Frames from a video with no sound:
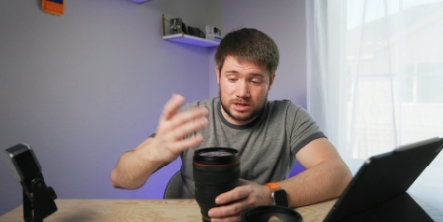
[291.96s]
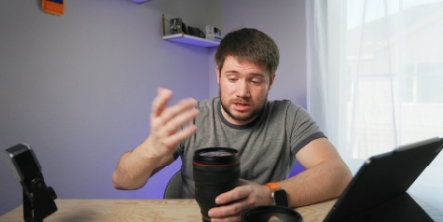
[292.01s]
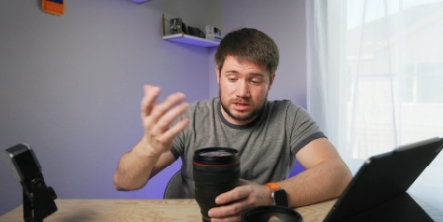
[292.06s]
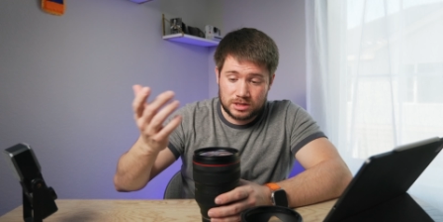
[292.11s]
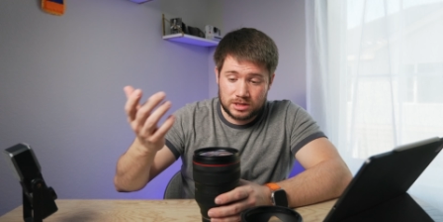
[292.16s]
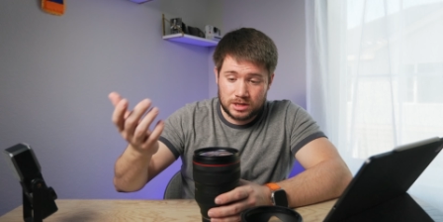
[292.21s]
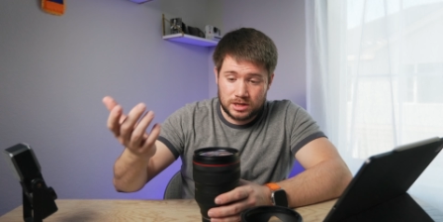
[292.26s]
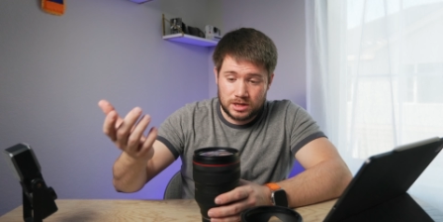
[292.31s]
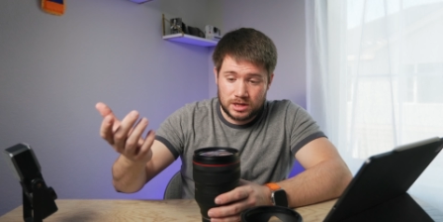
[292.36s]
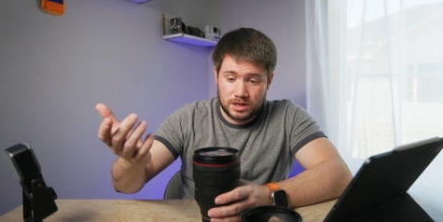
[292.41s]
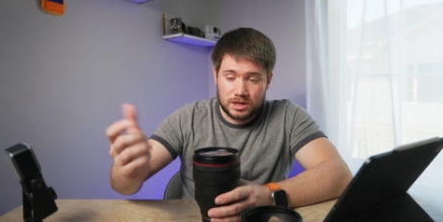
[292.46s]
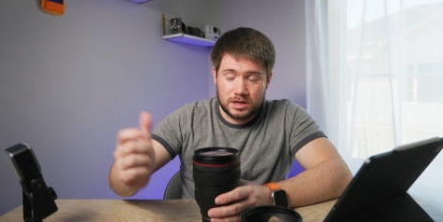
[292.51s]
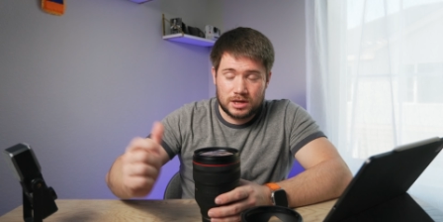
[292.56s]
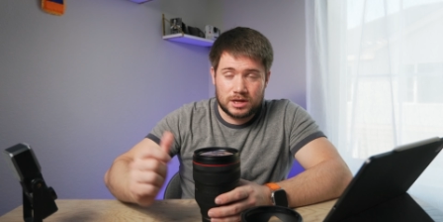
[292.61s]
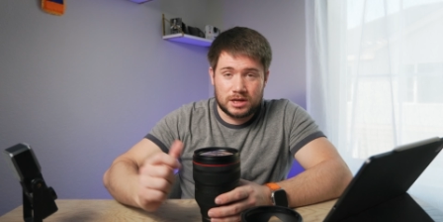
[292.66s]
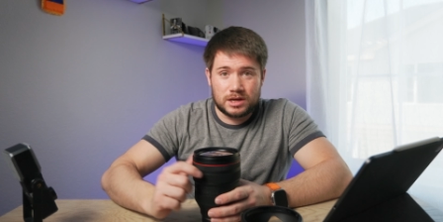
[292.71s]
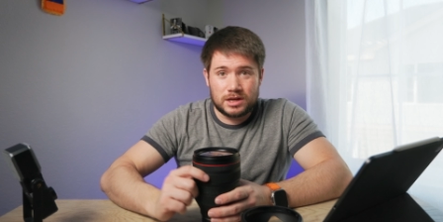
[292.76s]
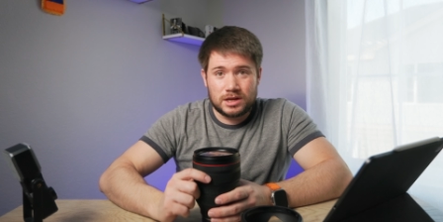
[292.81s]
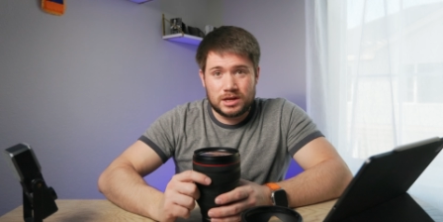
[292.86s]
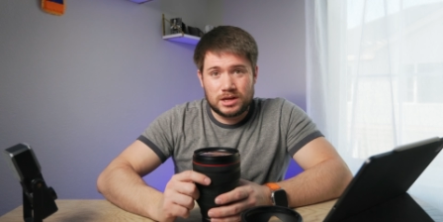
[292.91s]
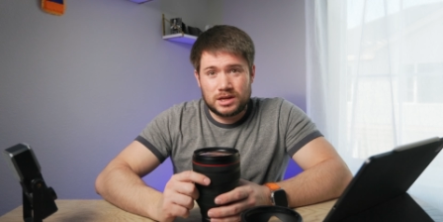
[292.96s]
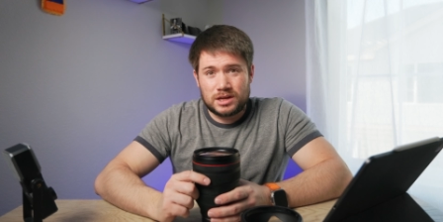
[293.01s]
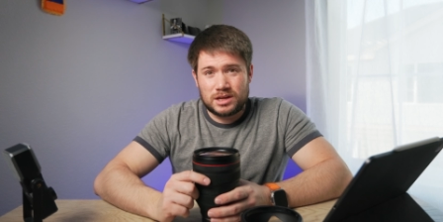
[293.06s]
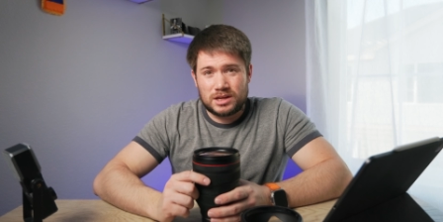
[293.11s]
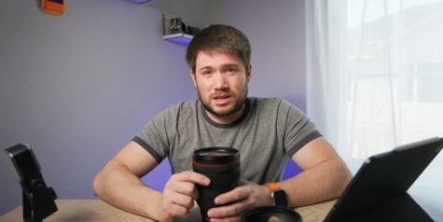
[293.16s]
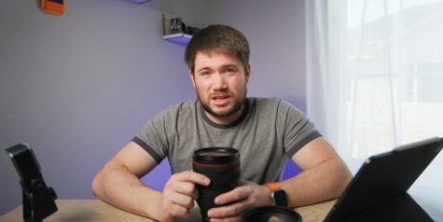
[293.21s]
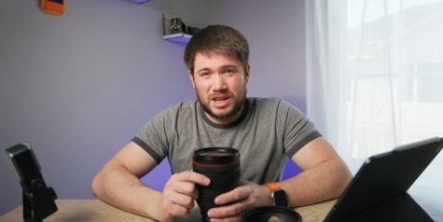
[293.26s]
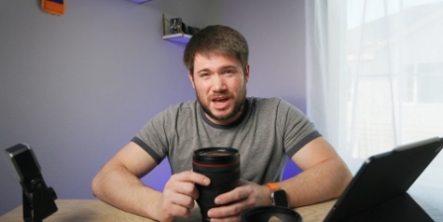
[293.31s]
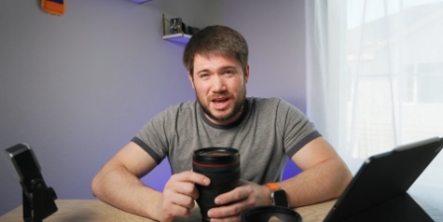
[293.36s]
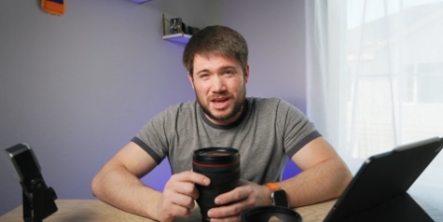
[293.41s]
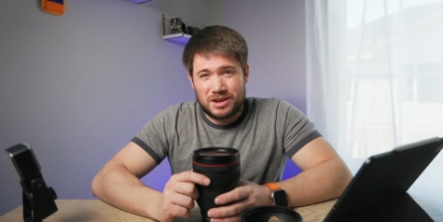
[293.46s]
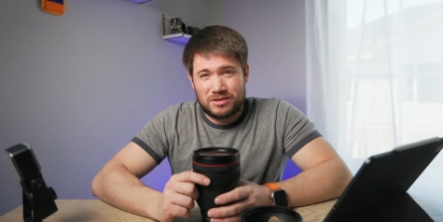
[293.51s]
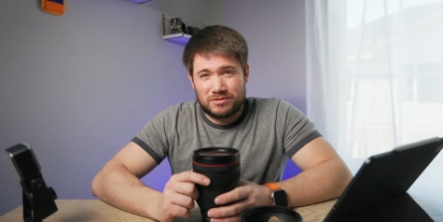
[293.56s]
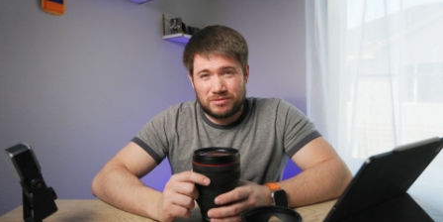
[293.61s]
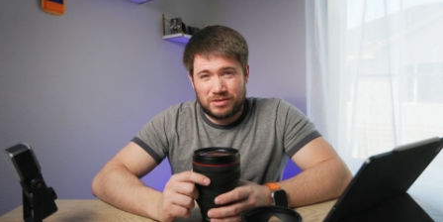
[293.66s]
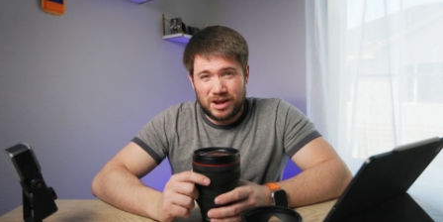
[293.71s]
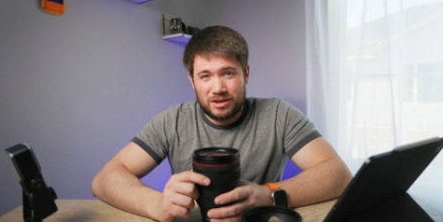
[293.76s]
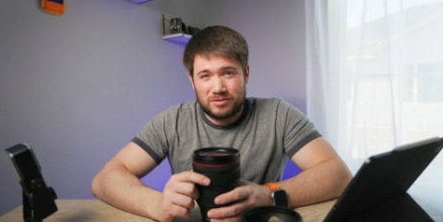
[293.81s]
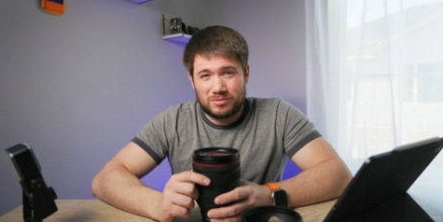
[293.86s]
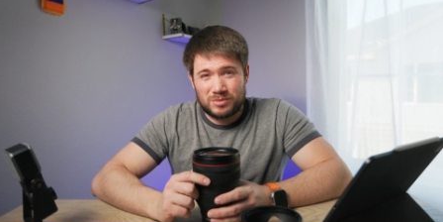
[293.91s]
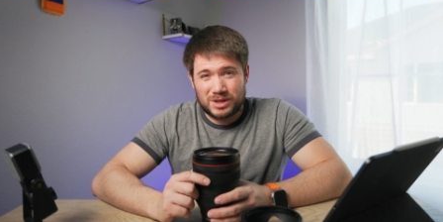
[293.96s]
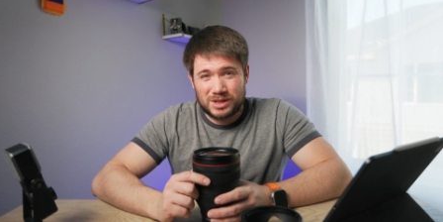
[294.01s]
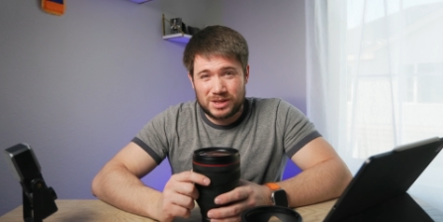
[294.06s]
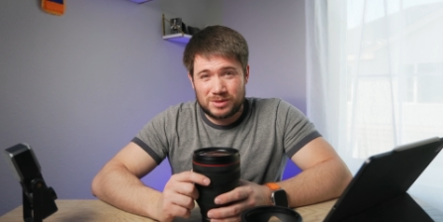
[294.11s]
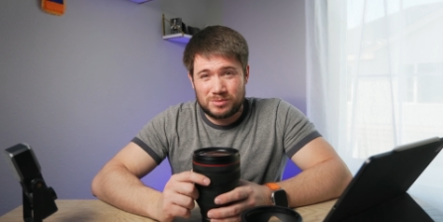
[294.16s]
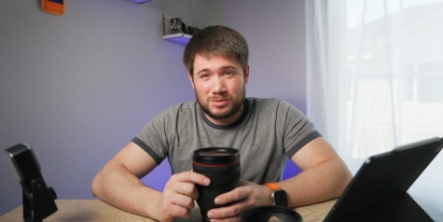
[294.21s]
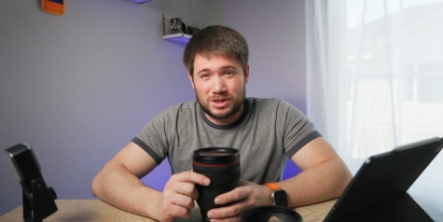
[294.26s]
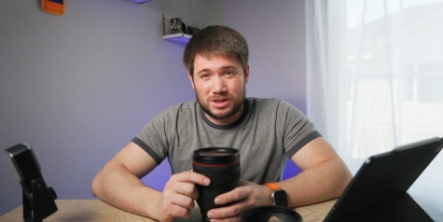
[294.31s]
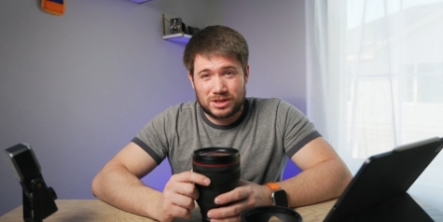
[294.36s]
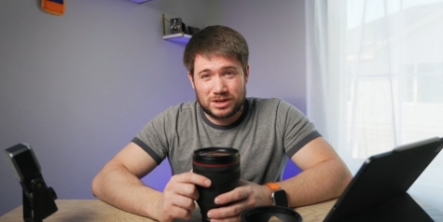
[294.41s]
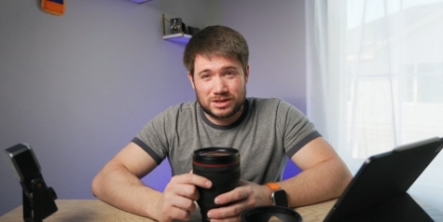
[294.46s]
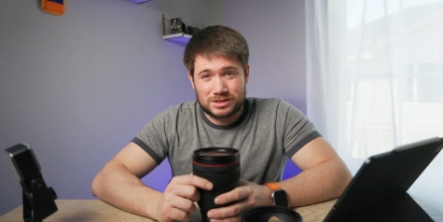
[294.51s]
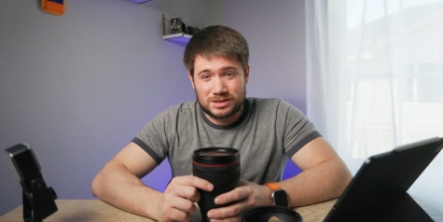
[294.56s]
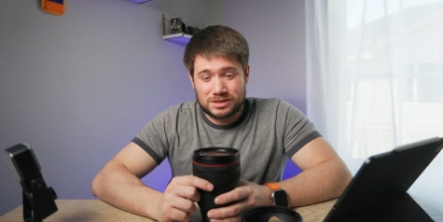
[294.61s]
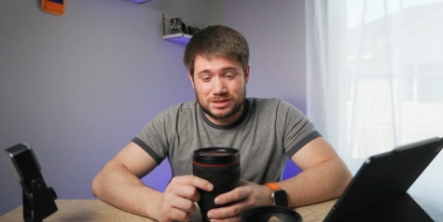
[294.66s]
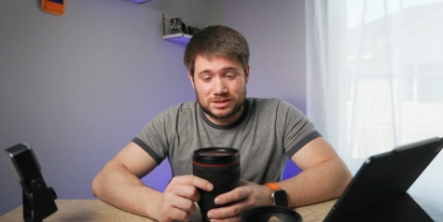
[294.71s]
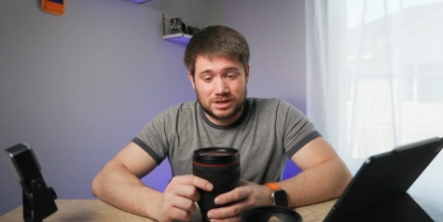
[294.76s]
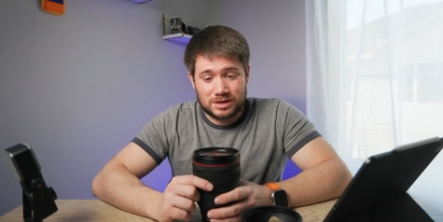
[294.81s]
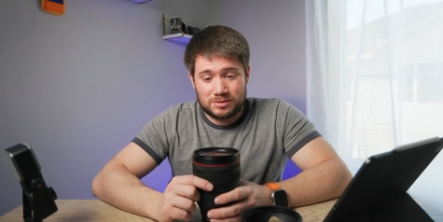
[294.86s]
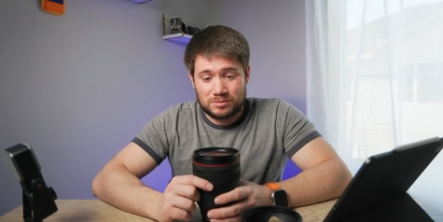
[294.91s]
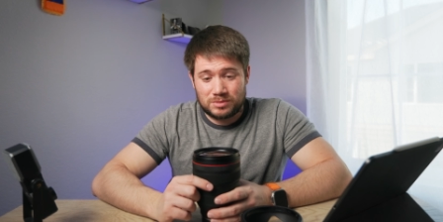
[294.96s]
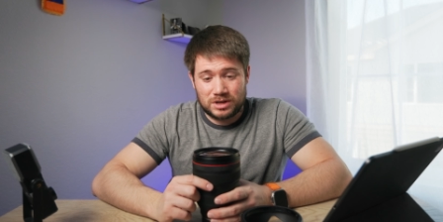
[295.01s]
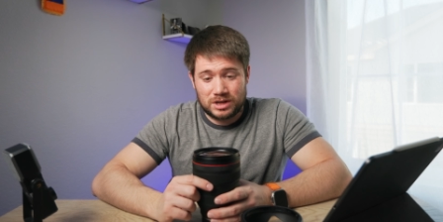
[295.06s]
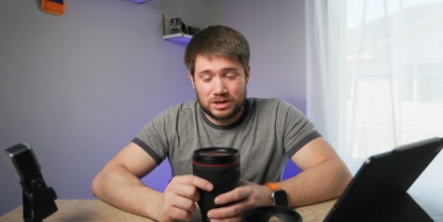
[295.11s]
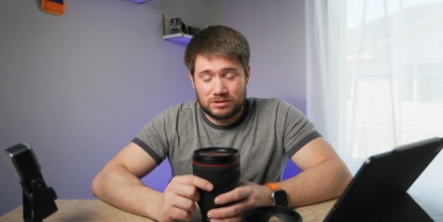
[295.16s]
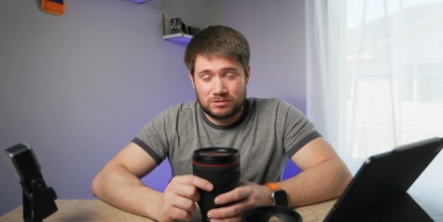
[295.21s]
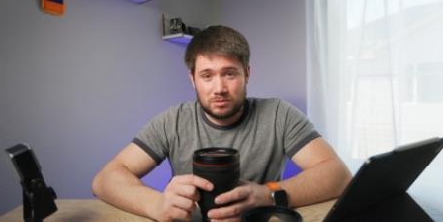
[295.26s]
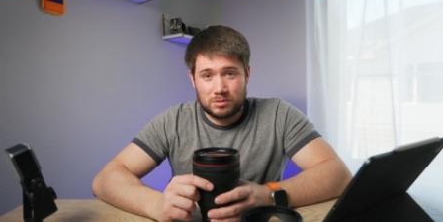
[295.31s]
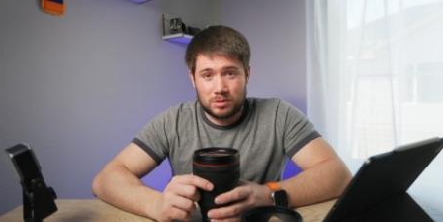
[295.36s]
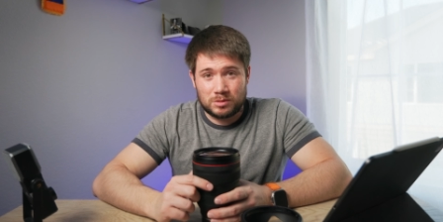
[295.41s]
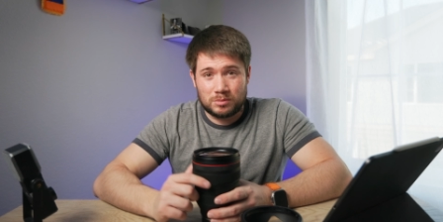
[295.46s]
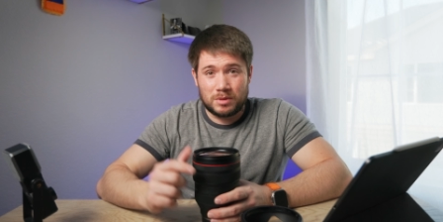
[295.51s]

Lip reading: it 95 millimeters is unbelievable.